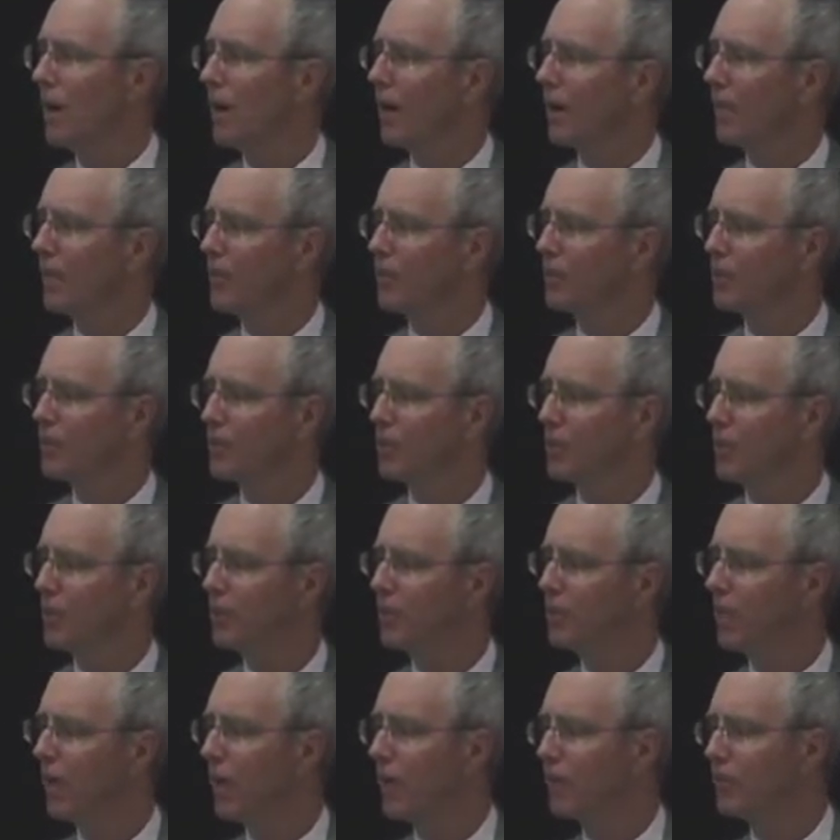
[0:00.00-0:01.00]
These
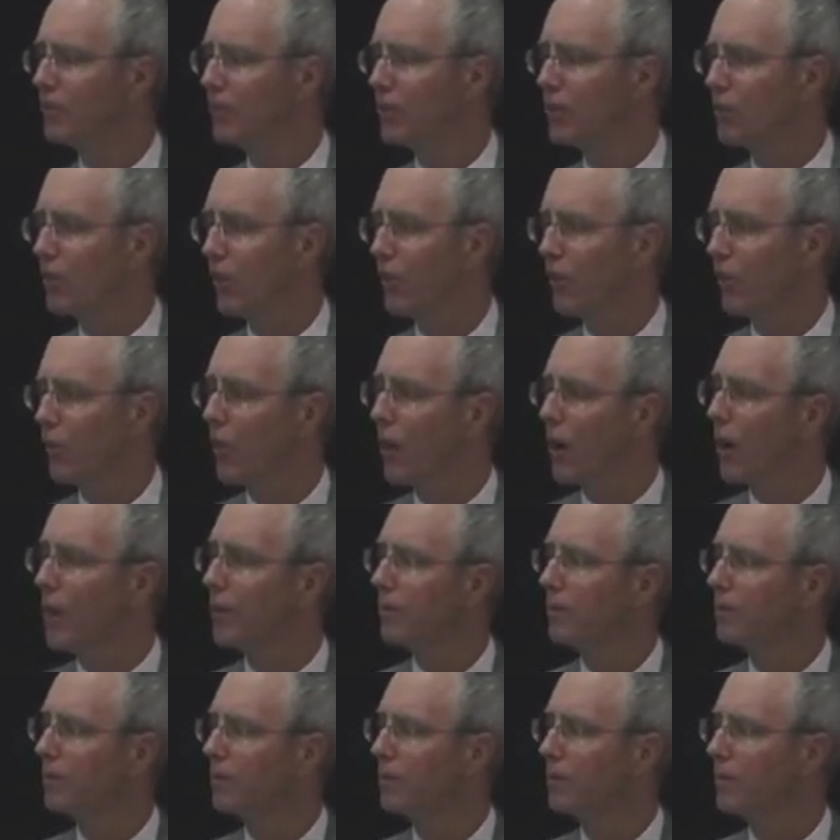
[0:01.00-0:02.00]
machine guards here on the
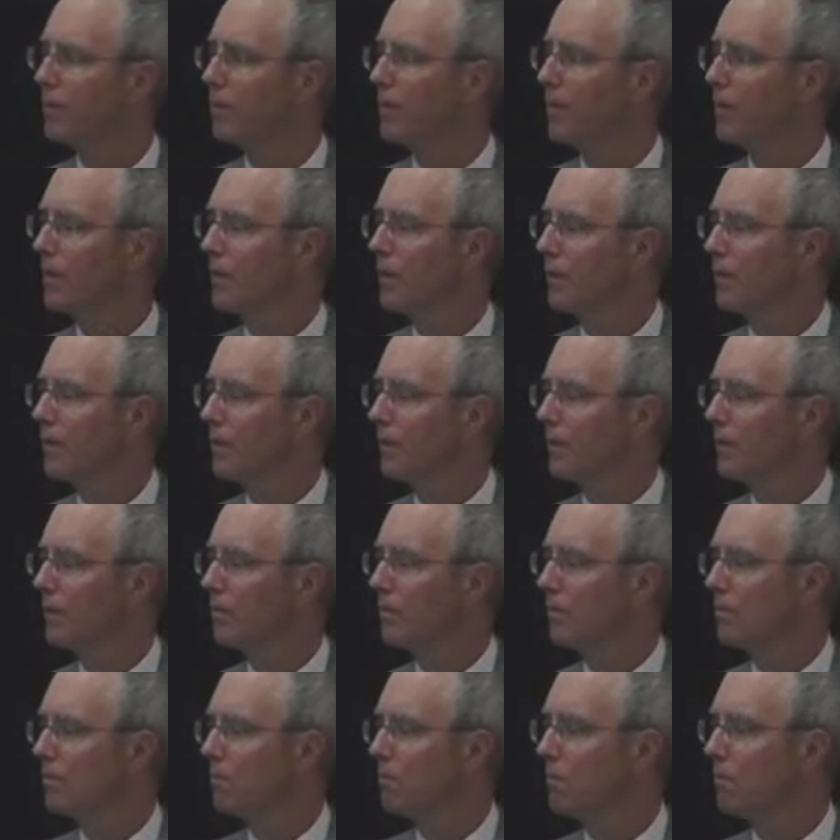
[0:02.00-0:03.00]
right,
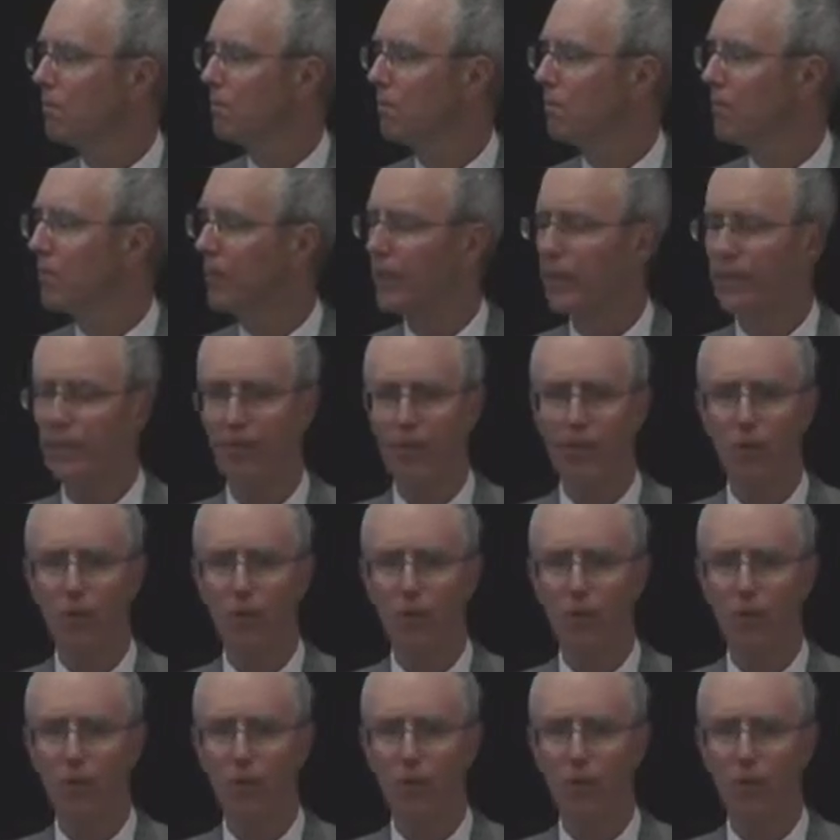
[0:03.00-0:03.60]
again,